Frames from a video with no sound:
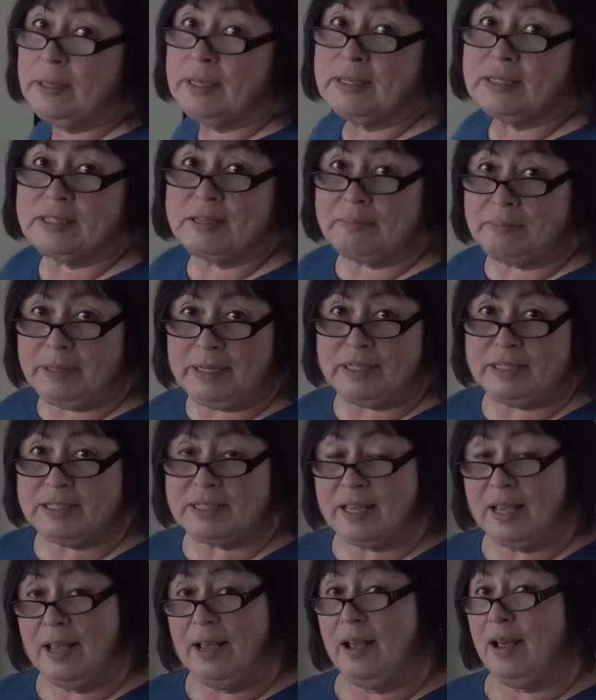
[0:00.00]
because it
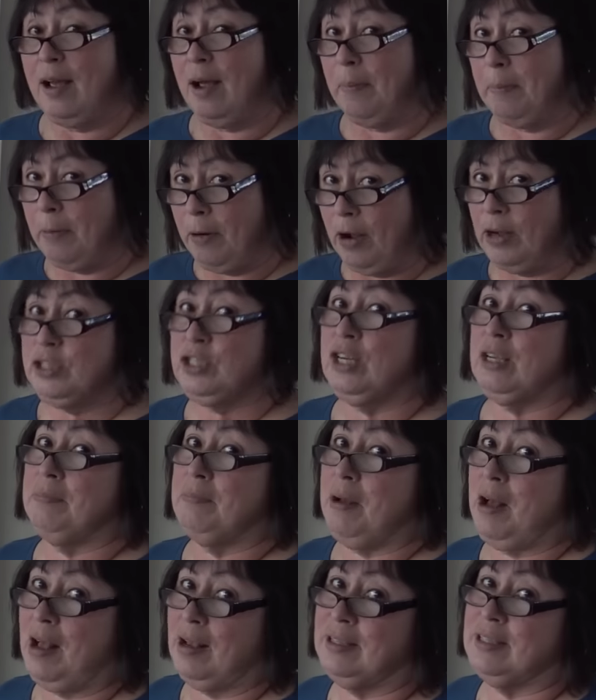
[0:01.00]
means a project
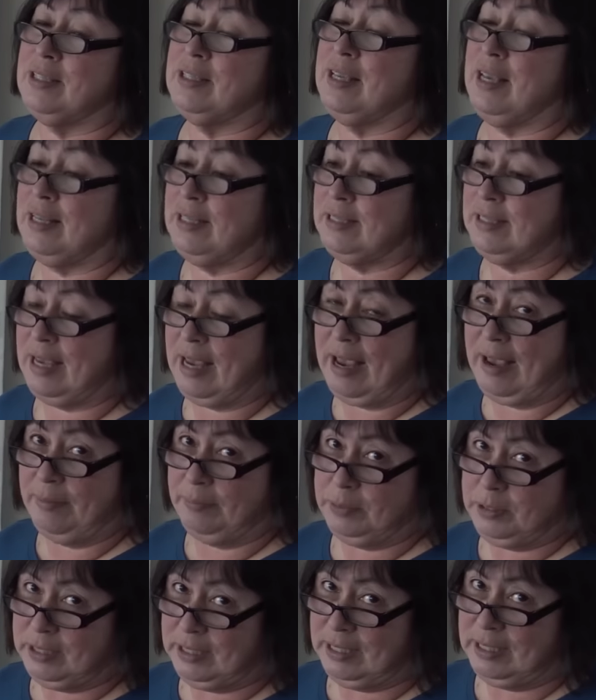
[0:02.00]
box gets
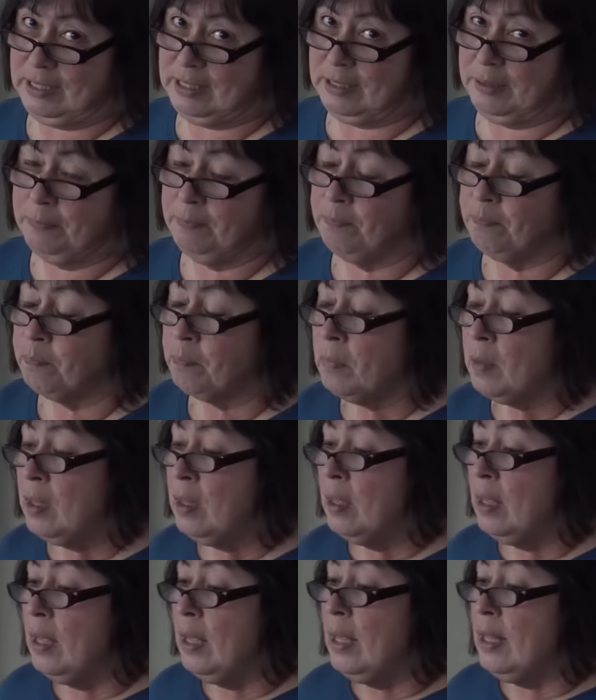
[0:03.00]
emptied.
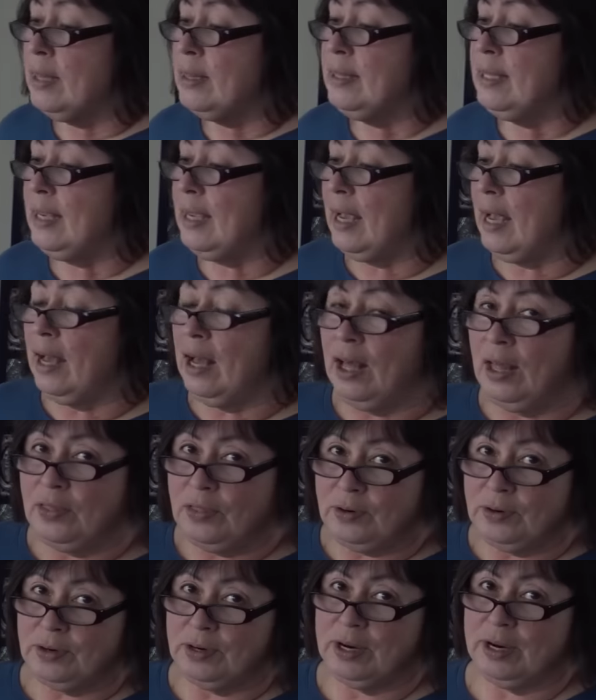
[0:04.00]
The
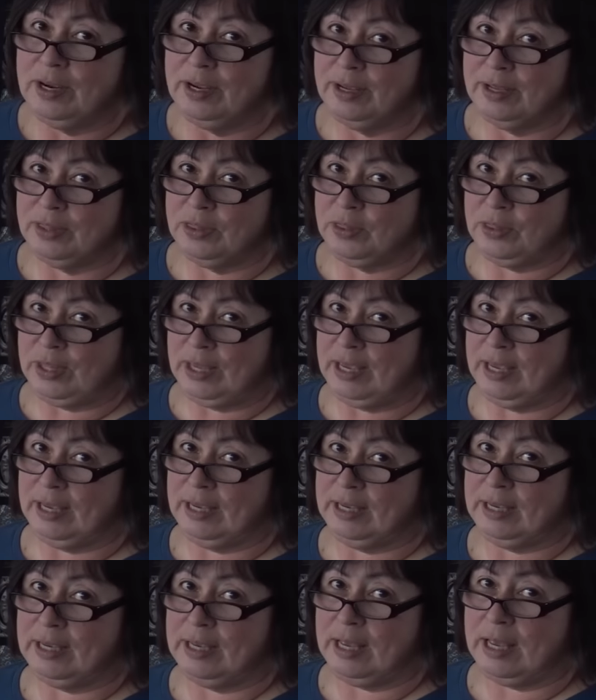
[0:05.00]
other
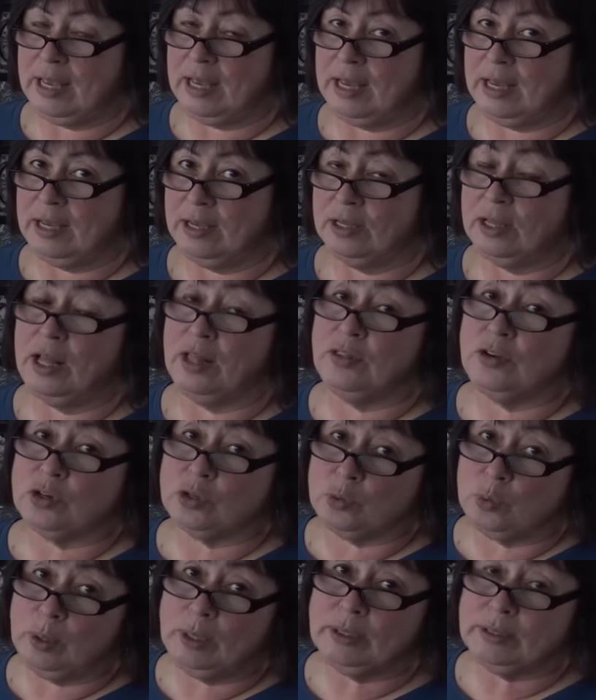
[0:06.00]
thing, other
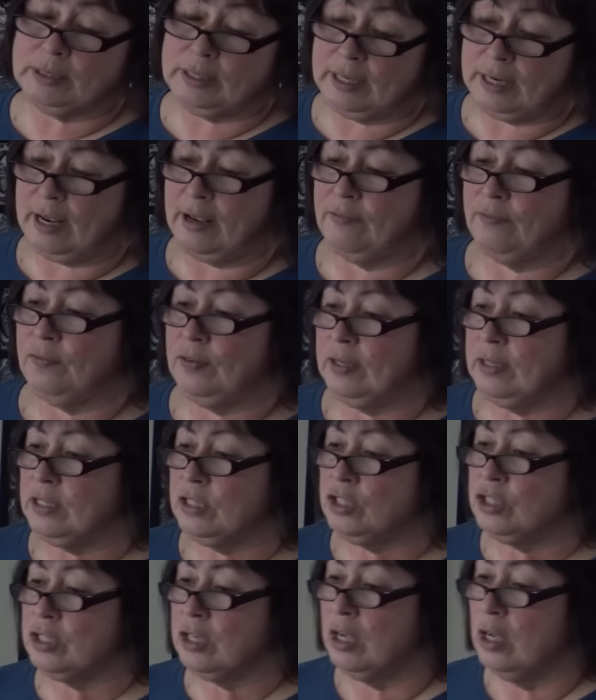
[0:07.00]
quilt that I
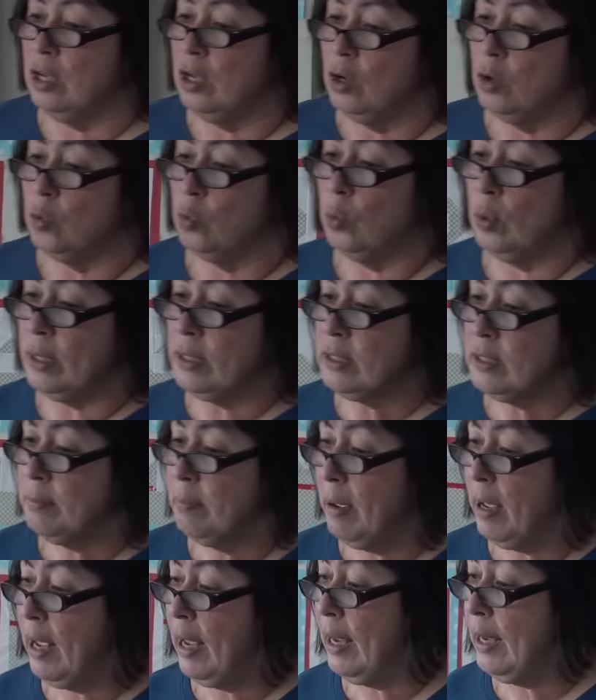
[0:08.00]
finished was
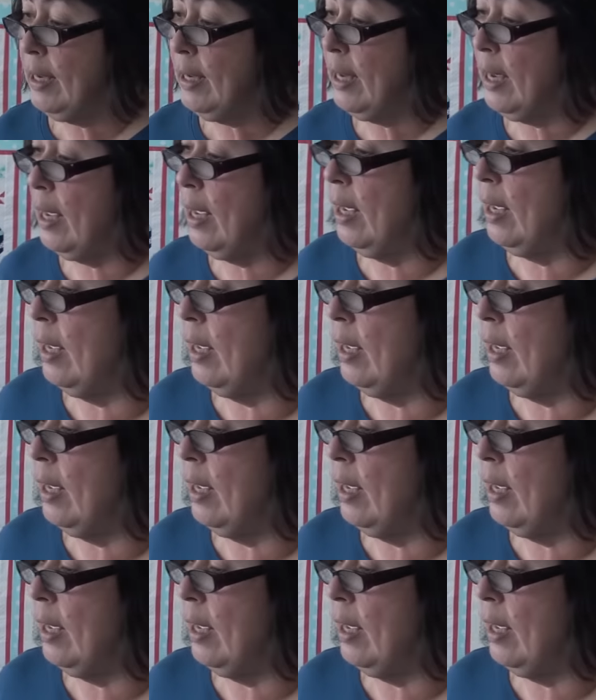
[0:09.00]
my